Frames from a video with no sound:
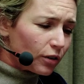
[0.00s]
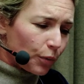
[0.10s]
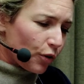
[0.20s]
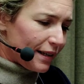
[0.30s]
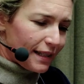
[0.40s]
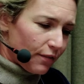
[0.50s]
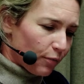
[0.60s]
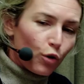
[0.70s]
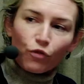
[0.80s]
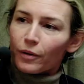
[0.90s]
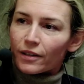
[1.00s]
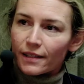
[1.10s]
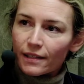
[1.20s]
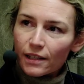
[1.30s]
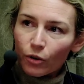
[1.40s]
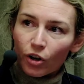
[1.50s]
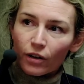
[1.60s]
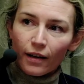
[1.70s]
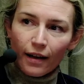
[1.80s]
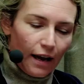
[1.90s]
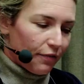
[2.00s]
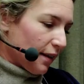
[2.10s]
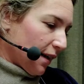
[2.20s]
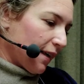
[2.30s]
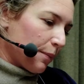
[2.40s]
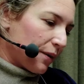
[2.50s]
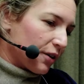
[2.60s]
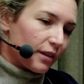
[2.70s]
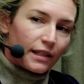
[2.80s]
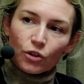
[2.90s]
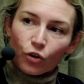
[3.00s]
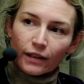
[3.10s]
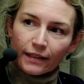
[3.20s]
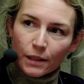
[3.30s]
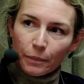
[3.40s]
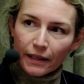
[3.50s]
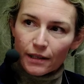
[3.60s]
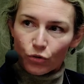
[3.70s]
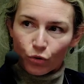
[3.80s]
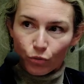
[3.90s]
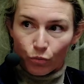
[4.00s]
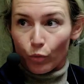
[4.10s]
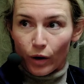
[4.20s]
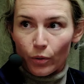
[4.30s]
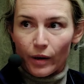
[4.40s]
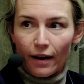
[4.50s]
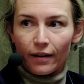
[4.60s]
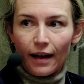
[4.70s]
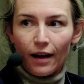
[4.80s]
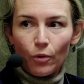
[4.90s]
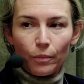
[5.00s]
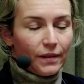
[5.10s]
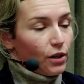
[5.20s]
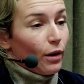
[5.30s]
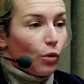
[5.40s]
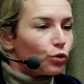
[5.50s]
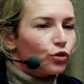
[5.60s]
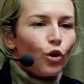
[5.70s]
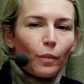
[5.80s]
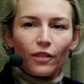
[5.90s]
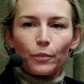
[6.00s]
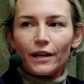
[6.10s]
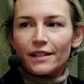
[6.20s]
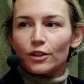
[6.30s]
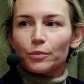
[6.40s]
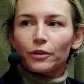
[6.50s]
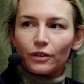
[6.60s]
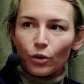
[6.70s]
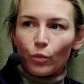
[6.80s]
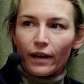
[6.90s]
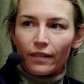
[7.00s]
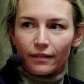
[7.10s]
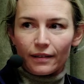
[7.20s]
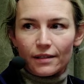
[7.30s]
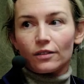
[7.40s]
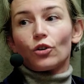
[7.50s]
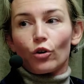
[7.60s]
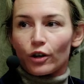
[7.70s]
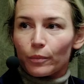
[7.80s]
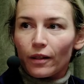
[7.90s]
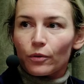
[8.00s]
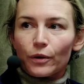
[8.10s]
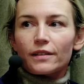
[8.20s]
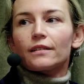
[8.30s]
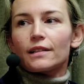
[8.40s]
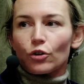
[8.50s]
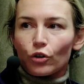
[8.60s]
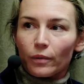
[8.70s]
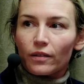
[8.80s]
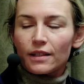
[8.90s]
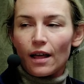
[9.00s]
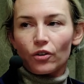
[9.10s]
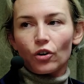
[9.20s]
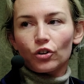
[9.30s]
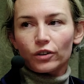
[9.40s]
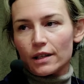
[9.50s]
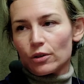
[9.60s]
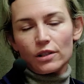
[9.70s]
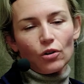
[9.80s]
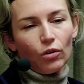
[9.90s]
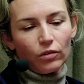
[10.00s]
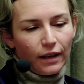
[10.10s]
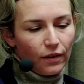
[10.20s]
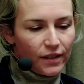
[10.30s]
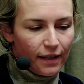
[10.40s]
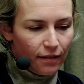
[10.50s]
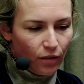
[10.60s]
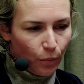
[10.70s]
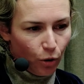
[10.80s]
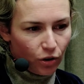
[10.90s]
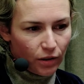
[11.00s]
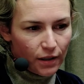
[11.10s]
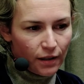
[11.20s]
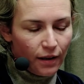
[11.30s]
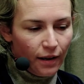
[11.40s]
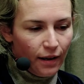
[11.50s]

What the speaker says: progressive movements and so on. I feel like that period historically speaks to where we are now. So I want to talk about the present, but in a way that isn't talking about the present, it's talking about this other context. So it's all kind of set in the Balkans.